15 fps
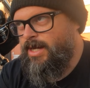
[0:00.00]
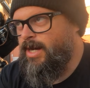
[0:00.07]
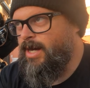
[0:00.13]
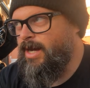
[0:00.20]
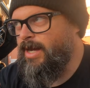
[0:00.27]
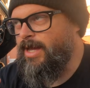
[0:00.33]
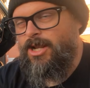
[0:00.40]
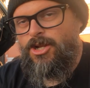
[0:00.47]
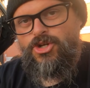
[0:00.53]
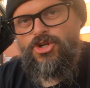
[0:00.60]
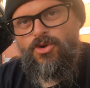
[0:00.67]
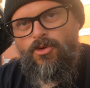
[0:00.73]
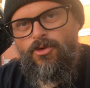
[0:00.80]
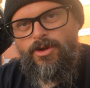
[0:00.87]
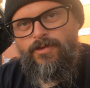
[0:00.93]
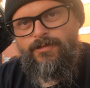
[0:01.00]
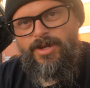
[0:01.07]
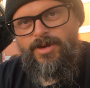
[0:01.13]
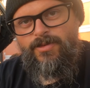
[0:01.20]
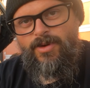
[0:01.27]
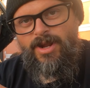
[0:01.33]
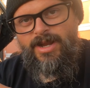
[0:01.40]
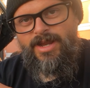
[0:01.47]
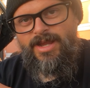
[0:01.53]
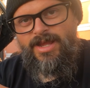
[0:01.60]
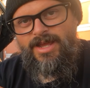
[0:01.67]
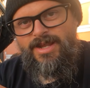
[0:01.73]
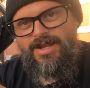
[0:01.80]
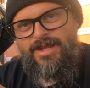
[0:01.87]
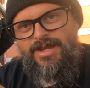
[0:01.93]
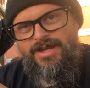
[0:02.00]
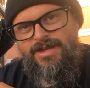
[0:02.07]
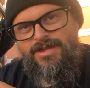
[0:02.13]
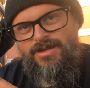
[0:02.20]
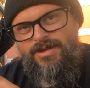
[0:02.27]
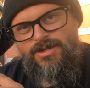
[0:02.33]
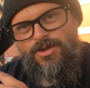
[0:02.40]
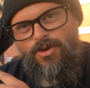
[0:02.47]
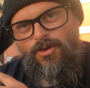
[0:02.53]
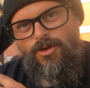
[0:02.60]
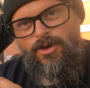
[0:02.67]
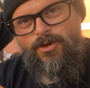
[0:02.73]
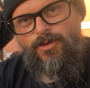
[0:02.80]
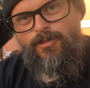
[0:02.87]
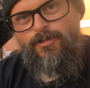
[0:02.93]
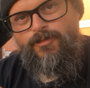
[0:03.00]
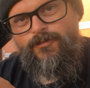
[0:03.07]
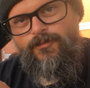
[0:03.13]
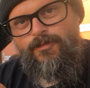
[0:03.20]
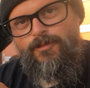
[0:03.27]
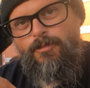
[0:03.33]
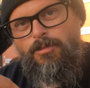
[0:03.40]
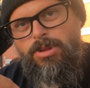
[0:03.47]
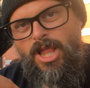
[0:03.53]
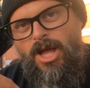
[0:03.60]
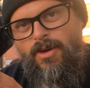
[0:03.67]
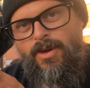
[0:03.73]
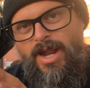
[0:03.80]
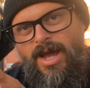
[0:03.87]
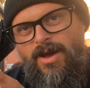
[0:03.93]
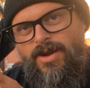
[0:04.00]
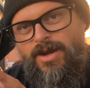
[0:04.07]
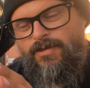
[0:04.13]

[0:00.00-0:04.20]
I got a short of me running it. There's oil blowing out